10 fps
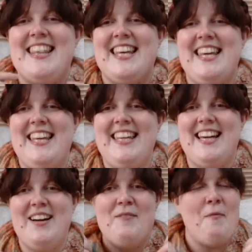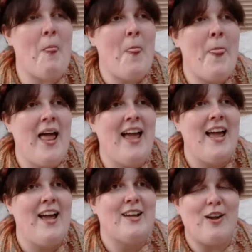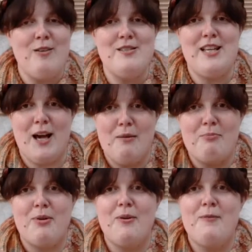the Cozy Up